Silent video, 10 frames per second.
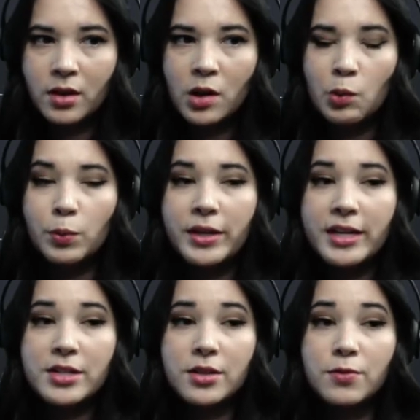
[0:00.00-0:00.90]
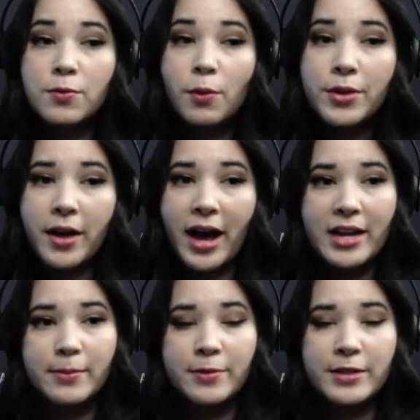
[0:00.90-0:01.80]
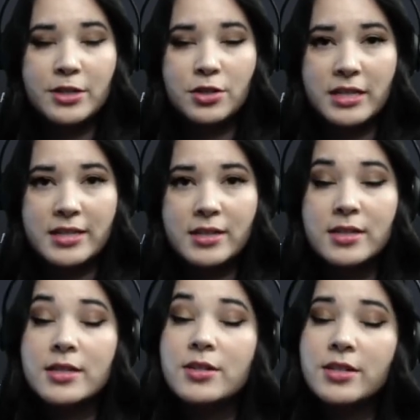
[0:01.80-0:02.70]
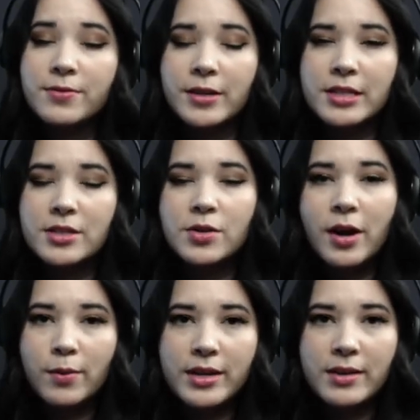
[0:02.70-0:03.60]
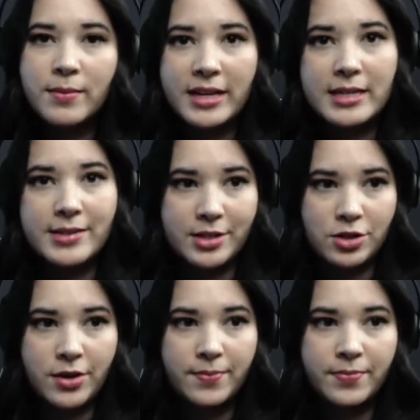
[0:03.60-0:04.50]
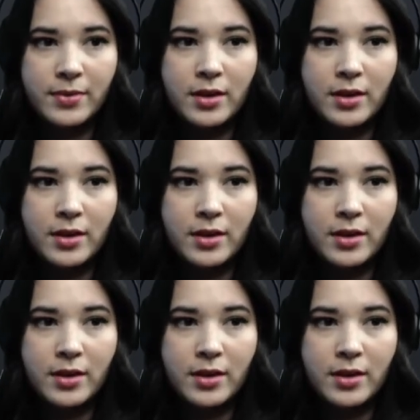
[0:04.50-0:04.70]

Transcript: When we get to the 4th item of each list, they're different. So now we can make a decision.